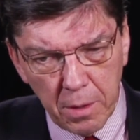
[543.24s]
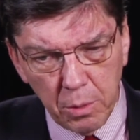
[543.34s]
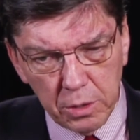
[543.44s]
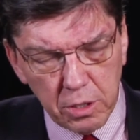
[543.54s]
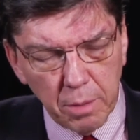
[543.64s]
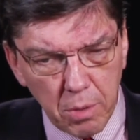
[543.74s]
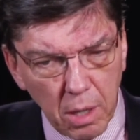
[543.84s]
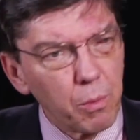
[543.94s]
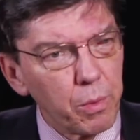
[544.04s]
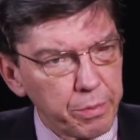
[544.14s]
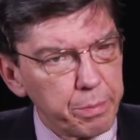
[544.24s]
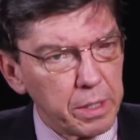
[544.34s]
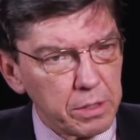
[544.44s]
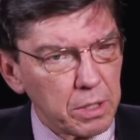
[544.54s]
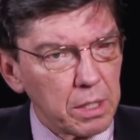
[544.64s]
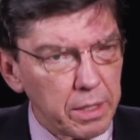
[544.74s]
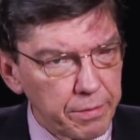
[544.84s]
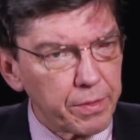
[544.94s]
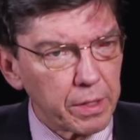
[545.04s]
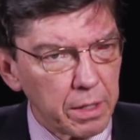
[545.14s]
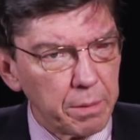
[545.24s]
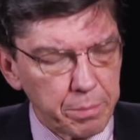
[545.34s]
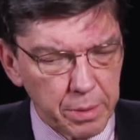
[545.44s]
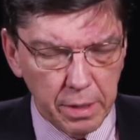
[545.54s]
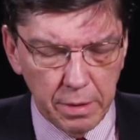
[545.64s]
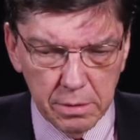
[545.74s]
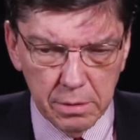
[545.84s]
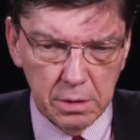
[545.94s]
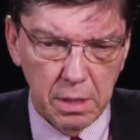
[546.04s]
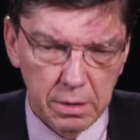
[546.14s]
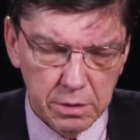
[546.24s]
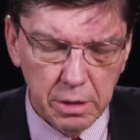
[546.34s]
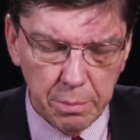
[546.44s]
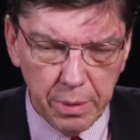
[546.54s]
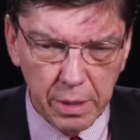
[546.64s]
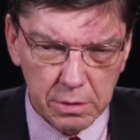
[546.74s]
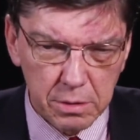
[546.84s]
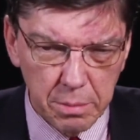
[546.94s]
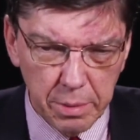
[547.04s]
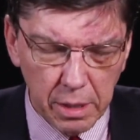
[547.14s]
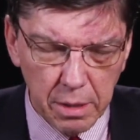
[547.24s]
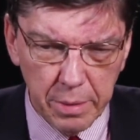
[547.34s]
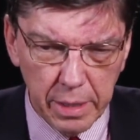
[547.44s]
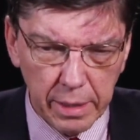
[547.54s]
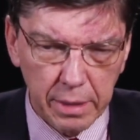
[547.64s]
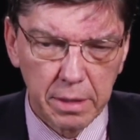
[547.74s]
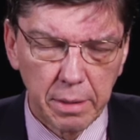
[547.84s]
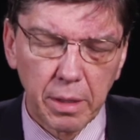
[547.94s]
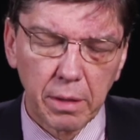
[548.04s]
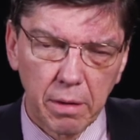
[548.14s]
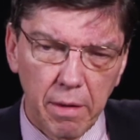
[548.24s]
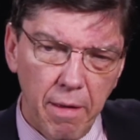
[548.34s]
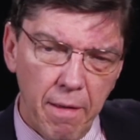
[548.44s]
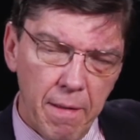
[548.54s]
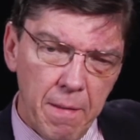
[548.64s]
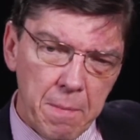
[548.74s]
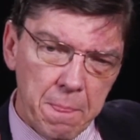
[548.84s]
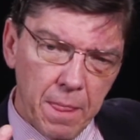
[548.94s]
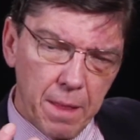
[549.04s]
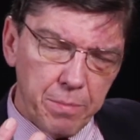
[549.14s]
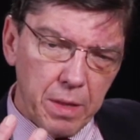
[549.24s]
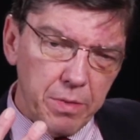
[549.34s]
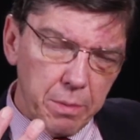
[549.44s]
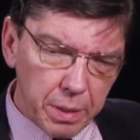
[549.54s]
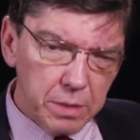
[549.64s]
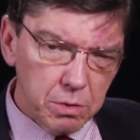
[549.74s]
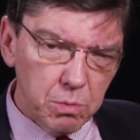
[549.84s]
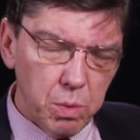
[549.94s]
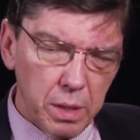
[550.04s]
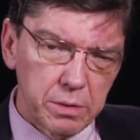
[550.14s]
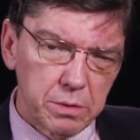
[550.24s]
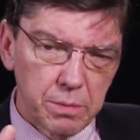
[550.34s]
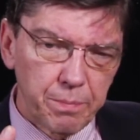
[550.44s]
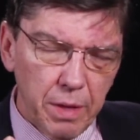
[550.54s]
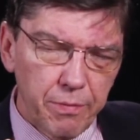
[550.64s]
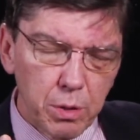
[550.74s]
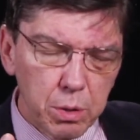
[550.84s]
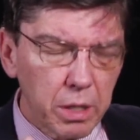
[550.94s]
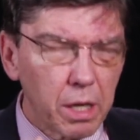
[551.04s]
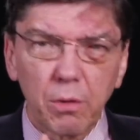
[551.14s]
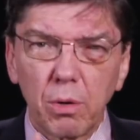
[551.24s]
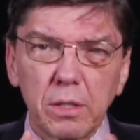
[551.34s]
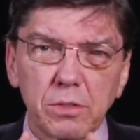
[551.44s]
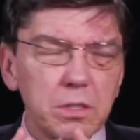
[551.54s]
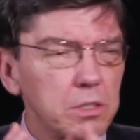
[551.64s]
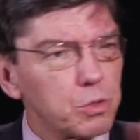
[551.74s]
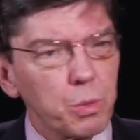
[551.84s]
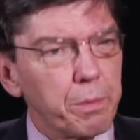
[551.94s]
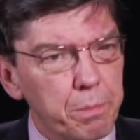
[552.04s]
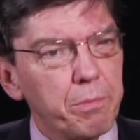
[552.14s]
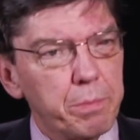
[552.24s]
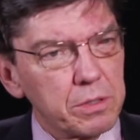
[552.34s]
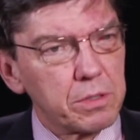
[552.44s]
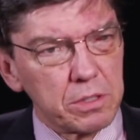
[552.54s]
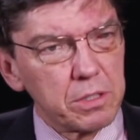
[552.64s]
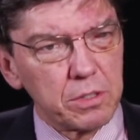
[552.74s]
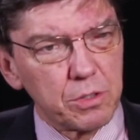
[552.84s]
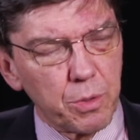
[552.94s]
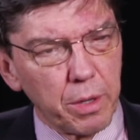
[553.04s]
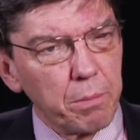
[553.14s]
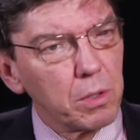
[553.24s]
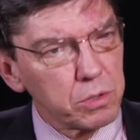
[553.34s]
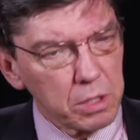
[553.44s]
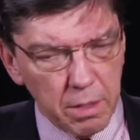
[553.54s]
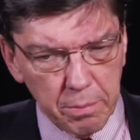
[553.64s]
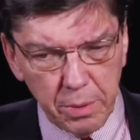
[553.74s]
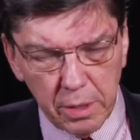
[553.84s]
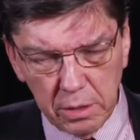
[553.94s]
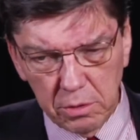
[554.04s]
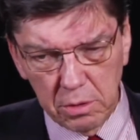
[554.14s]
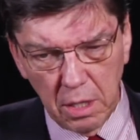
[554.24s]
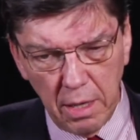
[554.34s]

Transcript: which I brought with me as I left the company, CPS, to become an academic. And the puzzle was, if you look across the sweep of business history, most companies,